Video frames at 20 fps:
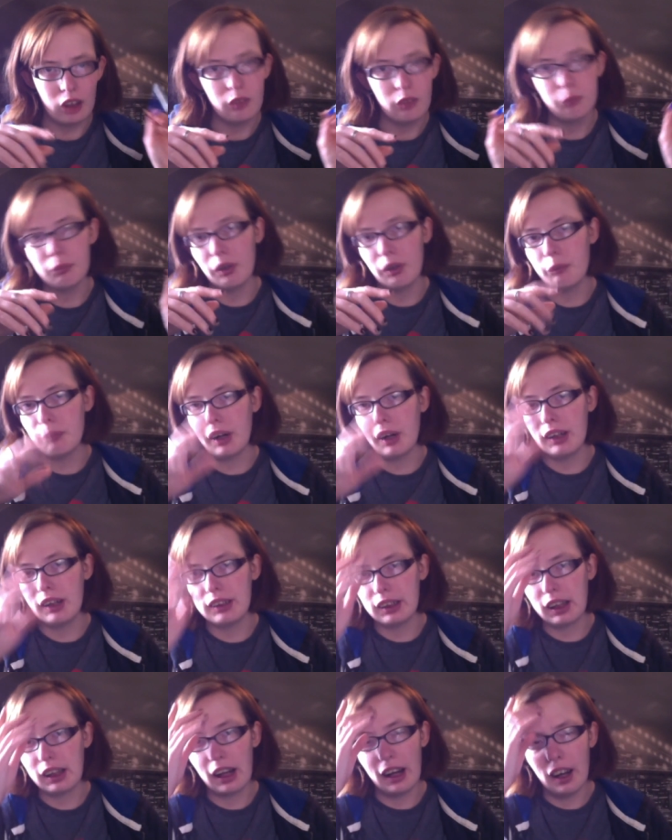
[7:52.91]
but
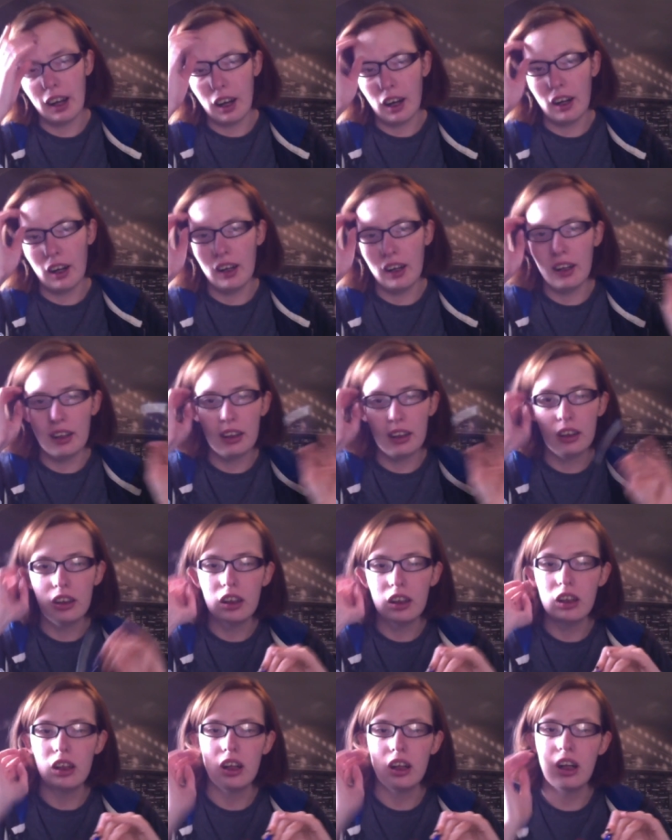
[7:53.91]
basically I
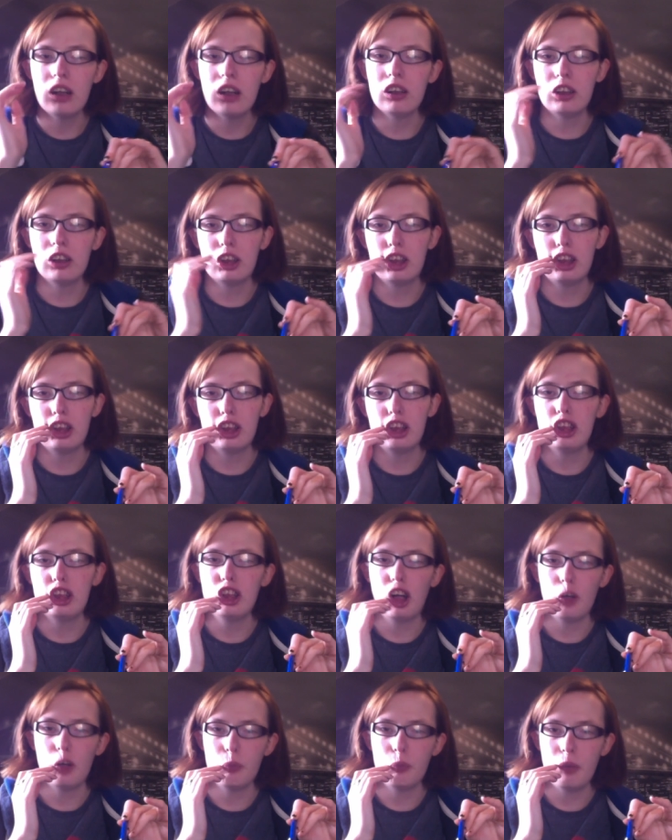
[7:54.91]

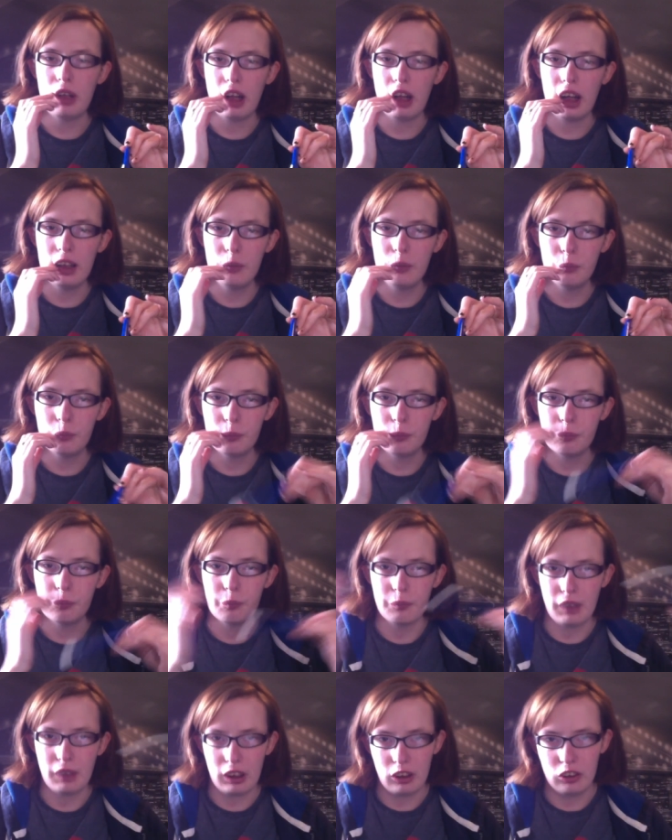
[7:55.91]
told my dad
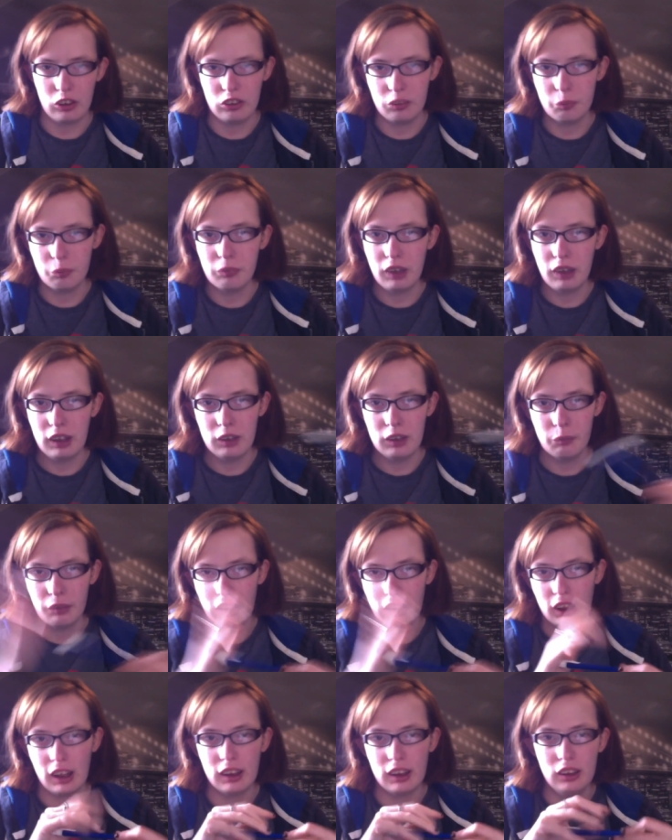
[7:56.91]
because he's my
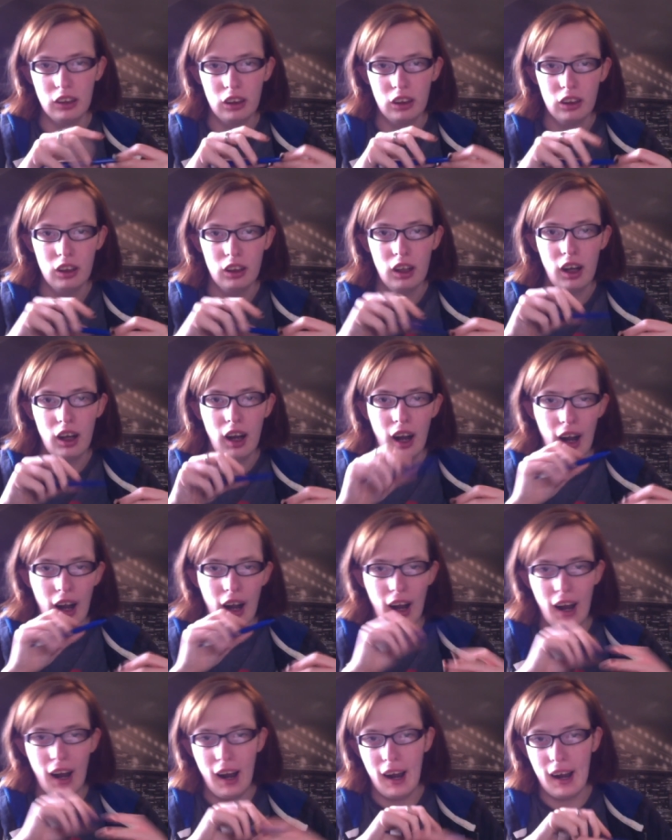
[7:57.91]
dad
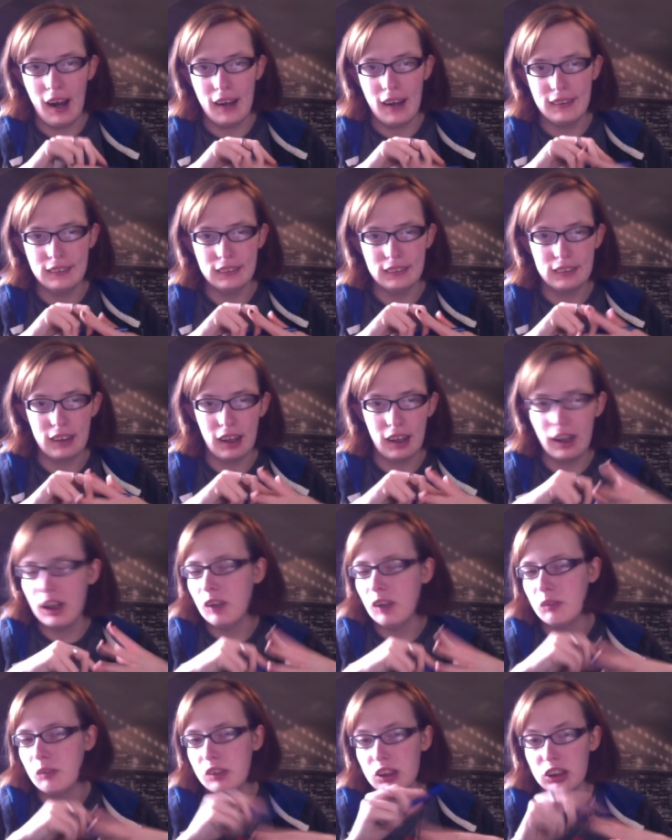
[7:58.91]
and he
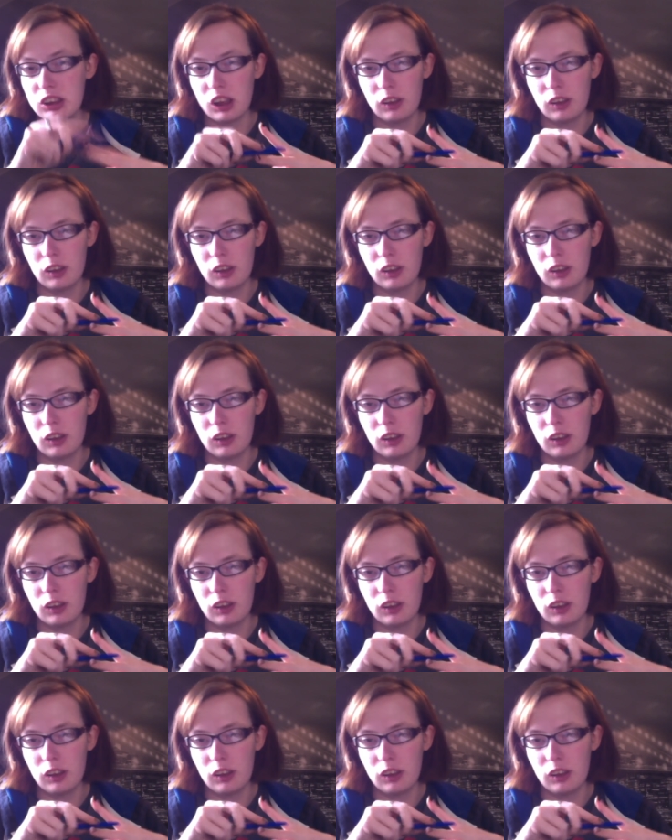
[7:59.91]
was so